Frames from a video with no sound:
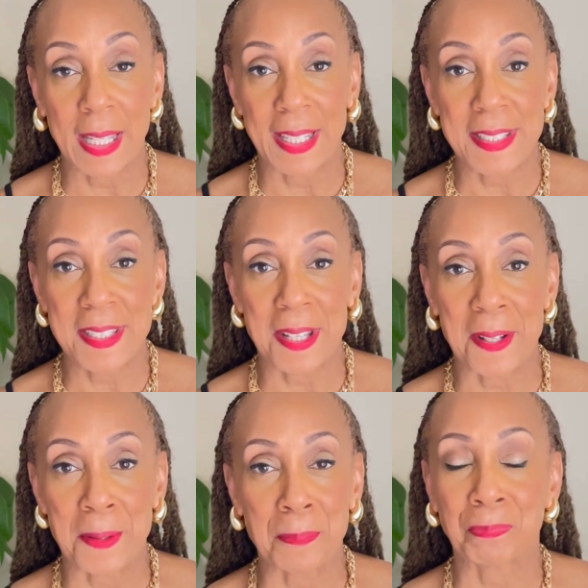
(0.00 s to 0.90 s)
and
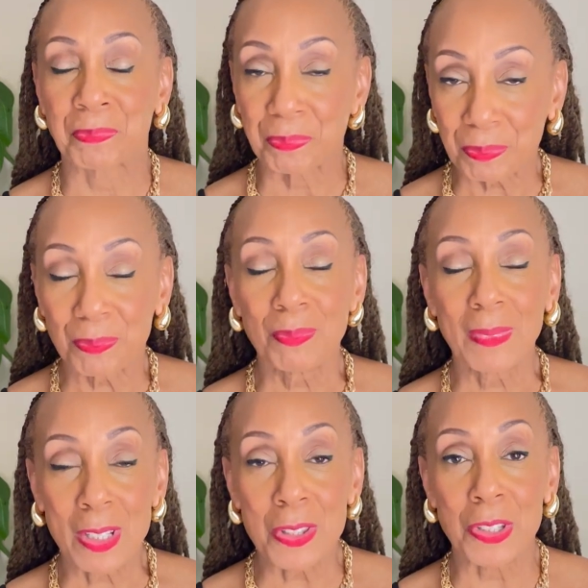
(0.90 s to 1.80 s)

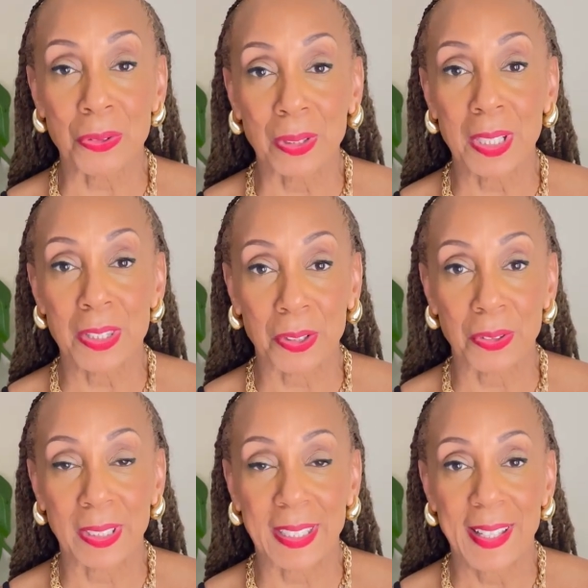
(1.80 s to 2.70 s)
thoroughly,
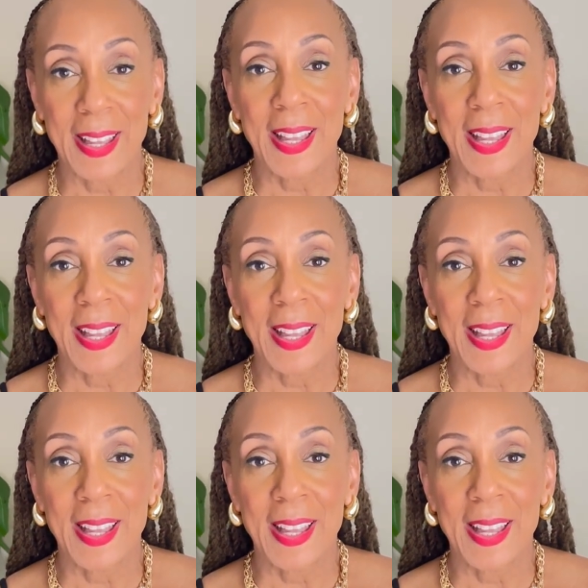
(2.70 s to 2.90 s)
thoroughly